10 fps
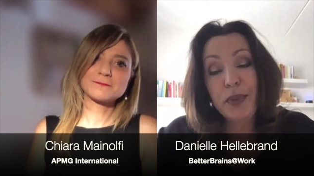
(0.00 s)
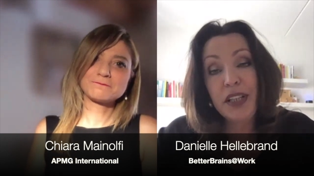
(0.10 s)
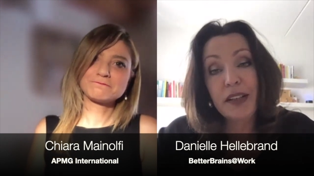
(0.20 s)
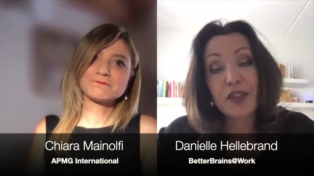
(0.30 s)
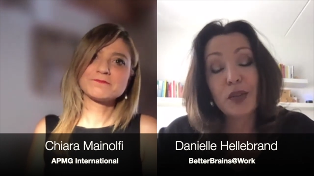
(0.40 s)

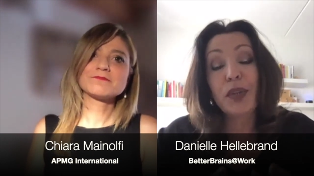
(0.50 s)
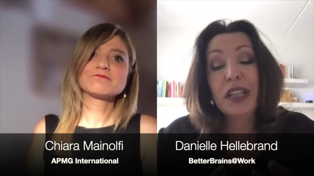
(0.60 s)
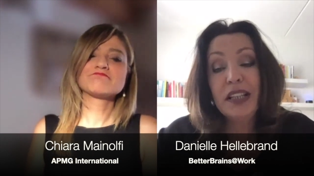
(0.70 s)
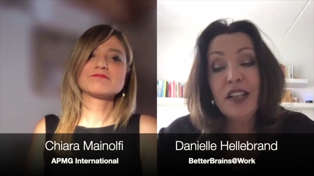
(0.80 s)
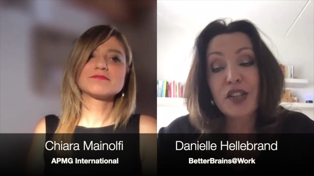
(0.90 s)
Speaker 1: beings, we
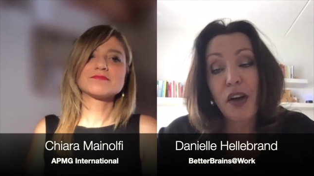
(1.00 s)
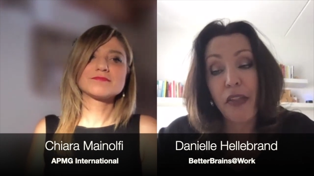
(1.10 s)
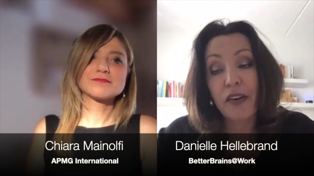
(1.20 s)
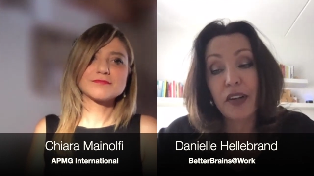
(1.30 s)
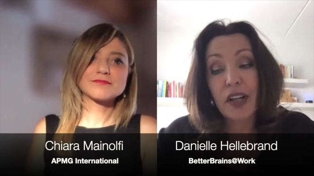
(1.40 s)
need each
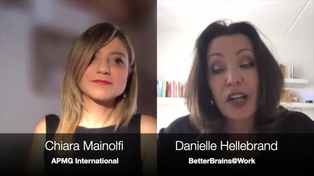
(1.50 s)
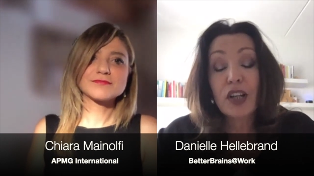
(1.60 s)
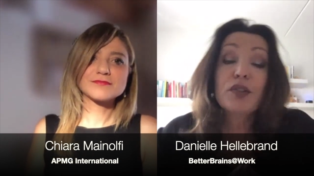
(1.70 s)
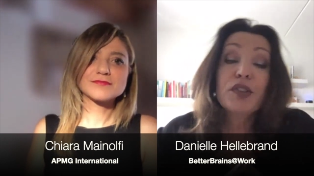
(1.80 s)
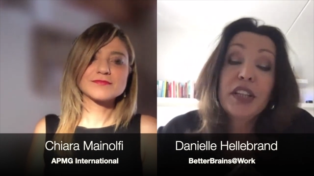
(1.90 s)
other
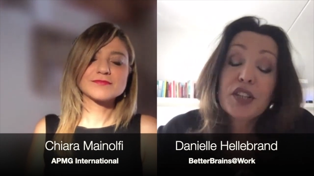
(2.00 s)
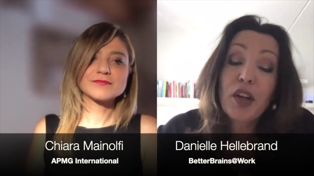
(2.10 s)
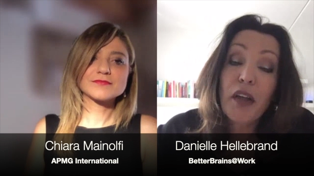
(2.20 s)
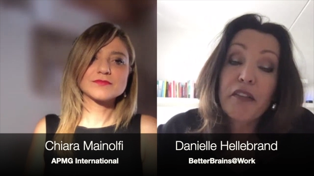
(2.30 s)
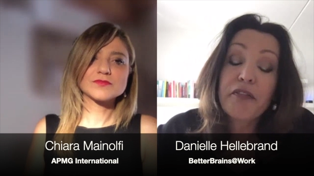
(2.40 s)
to see each
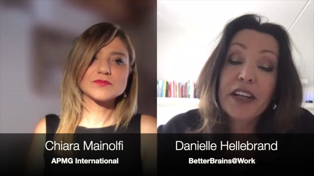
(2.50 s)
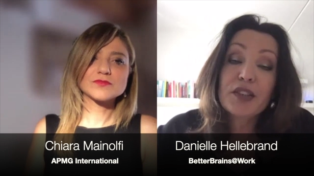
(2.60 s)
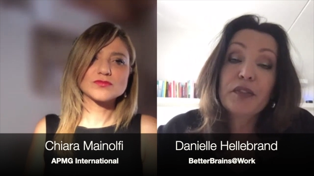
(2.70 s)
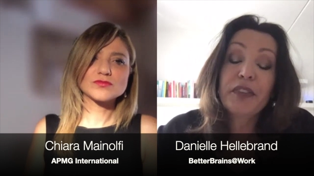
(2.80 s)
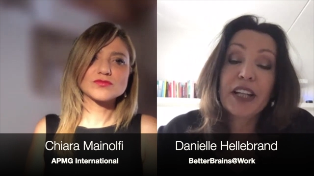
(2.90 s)
other face
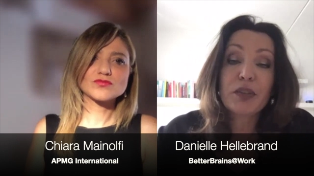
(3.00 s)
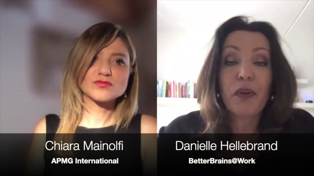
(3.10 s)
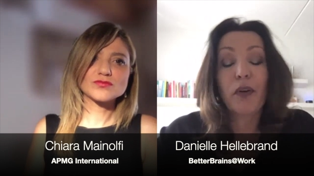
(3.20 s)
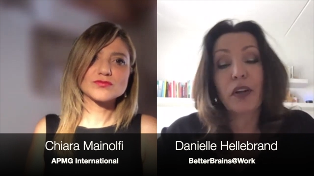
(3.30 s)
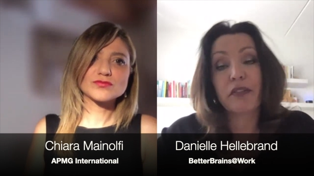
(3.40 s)
to face
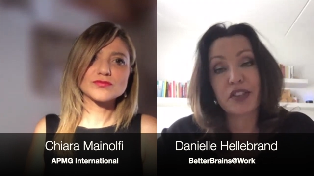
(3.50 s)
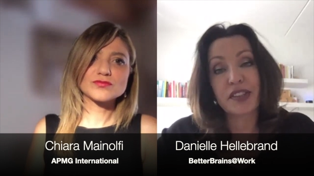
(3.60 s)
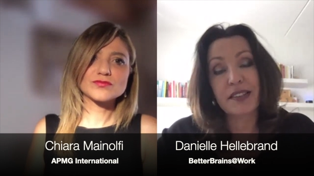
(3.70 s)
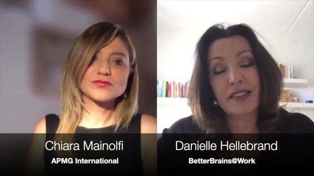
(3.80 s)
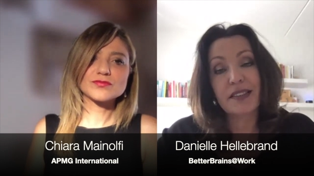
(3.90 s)
with all of our
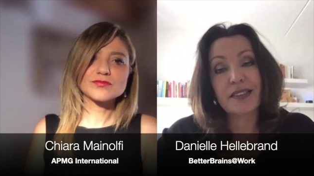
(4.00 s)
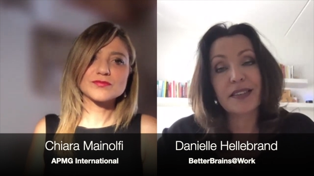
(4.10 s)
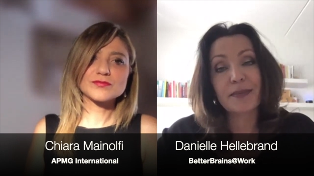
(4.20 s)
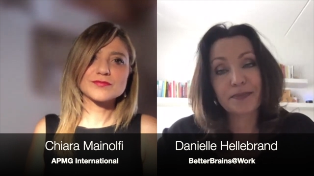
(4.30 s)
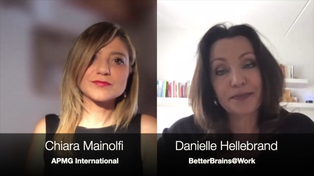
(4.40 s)

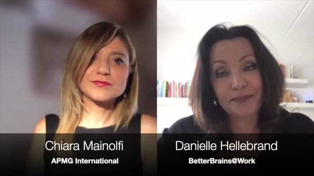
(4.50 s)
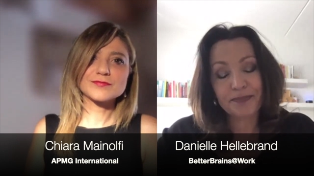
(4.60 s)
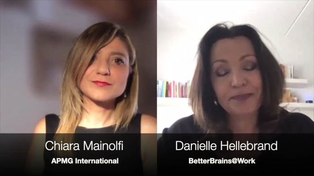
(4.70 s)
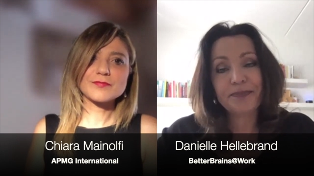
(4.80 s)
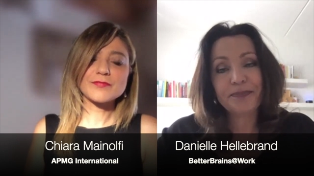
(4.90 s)
senses.
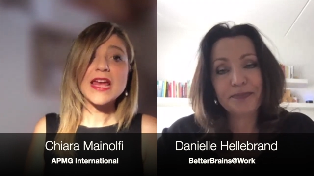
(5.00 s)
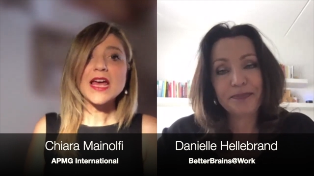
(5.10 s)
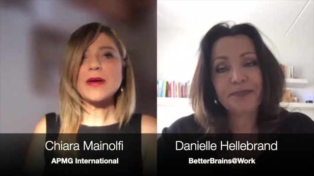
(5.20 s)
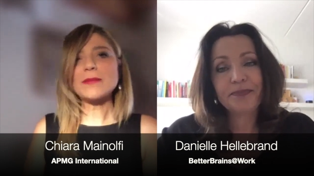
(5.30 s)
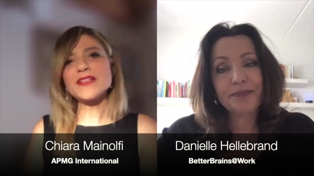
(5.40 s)

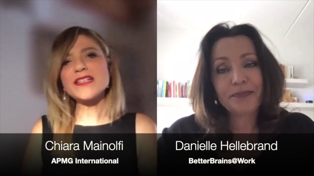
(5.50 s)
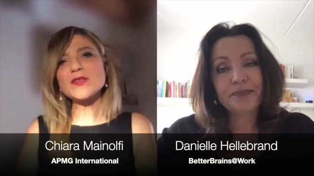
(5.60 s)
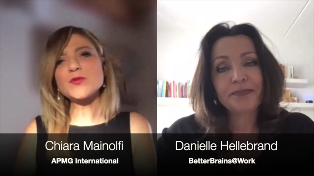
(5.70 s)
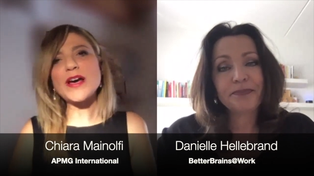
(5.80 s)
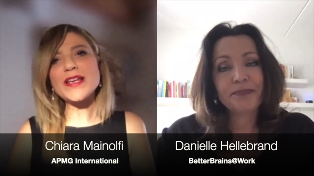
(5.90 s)
Speaker 2: That
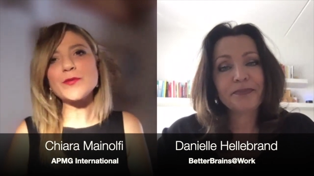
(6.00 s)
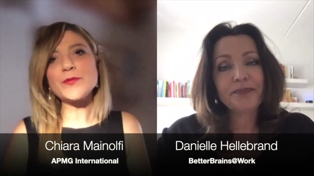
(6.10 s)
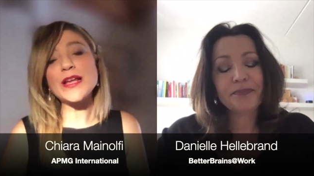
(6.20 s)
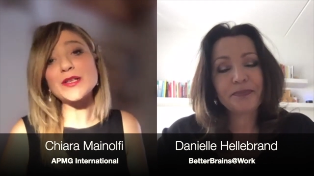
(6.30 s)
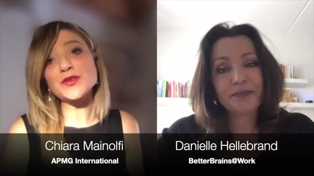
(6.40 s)
is
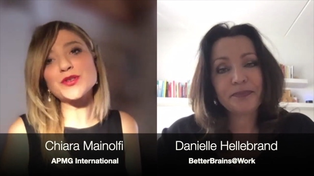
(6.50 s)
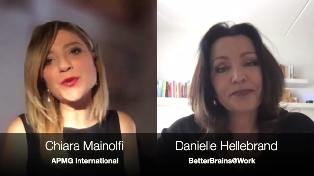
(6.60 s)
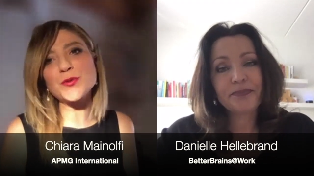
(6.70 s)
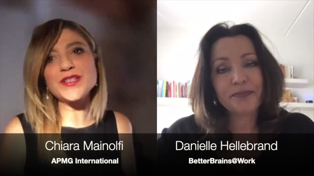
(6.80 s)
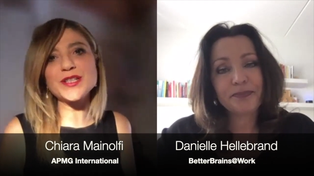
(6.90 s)
why I would like
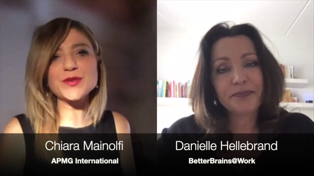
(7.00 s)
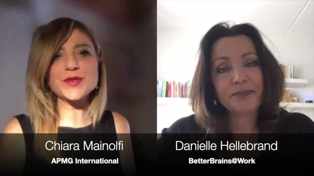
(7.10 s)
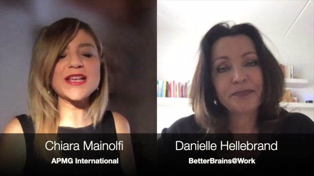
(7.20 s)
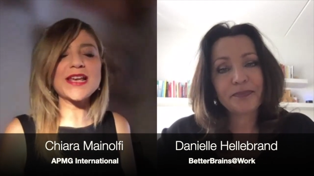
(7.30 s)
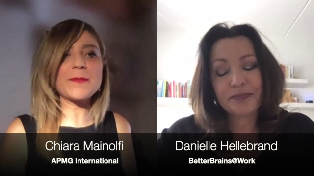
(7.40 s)
to talk with
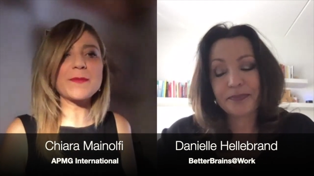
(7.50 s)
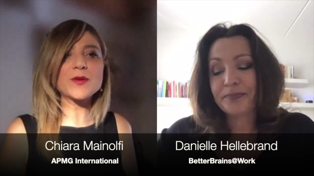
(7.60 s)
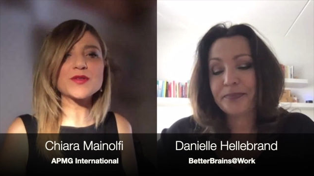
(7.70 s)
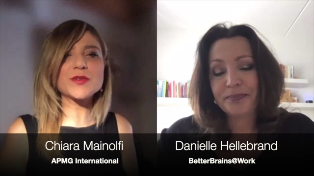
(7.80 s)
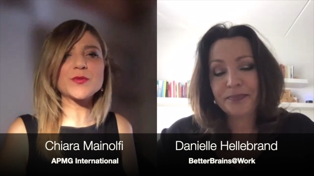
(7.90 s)
you
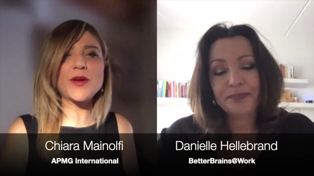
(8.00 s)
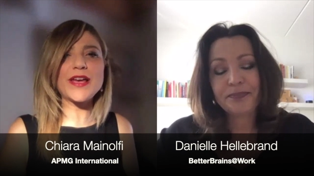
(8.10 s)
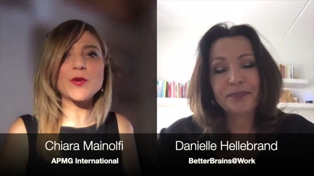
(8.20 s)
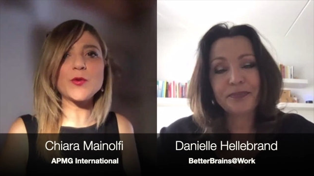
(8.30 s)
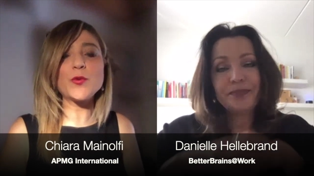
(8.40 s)
today about
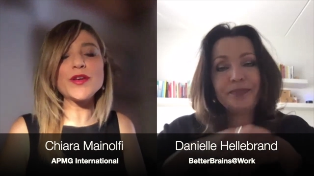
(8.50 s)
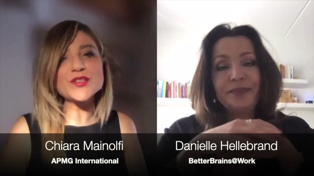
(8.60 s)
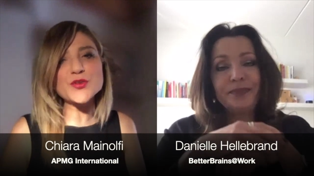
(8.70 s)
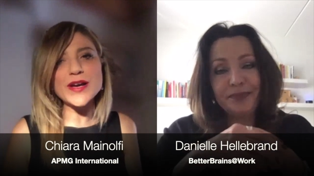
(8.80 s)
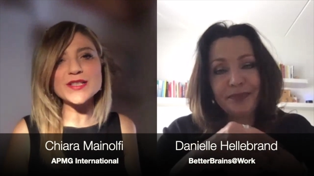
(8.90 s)
the way
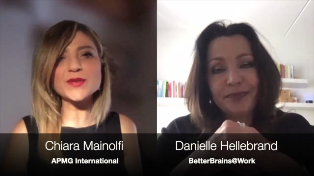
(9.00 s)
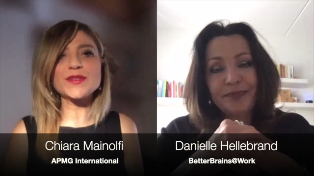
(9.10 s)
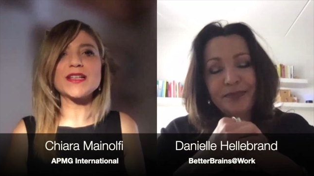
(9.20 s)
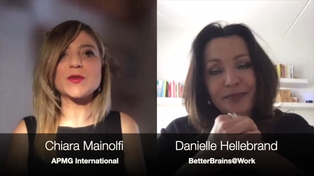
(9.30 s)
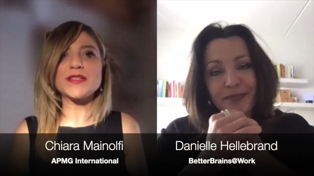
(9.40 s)
we
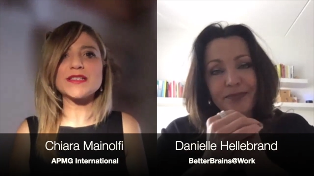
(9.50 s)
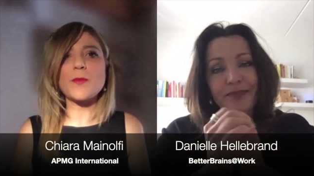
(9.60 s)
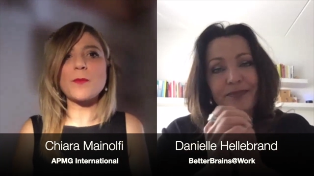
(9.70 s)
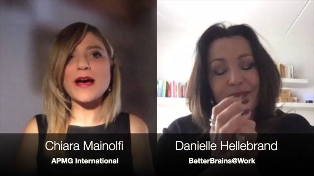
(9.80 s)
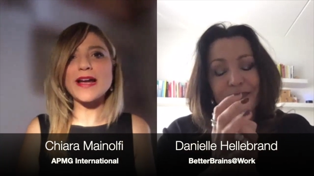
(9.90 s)
try to deal
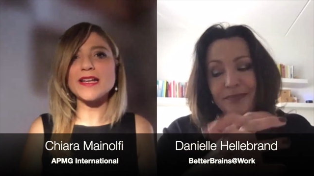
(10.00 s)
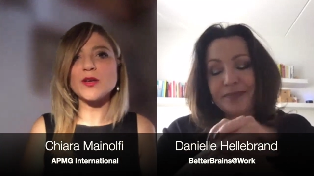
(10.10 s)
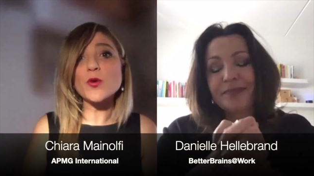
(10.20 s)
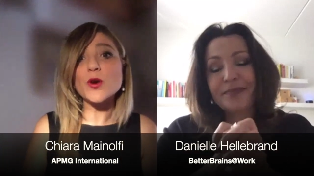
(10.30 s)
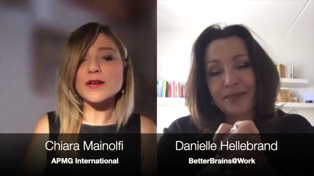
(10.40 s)
with
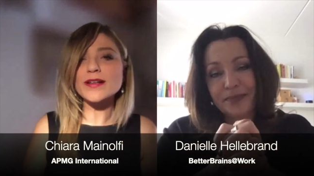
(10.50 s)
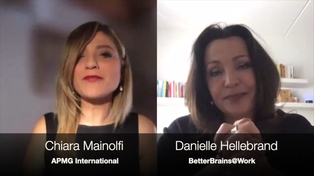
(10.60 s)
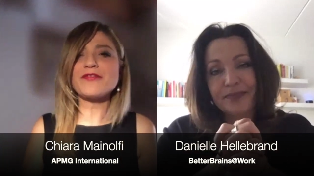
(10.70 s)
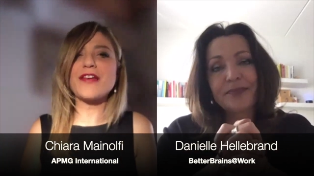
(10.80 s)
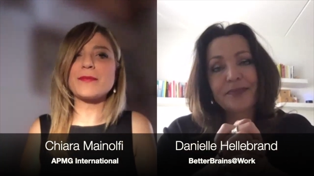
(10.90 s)
combining
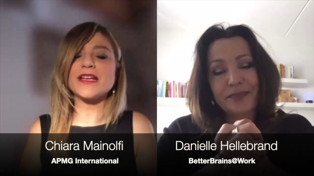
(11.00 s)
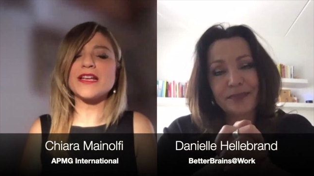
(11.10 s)
work and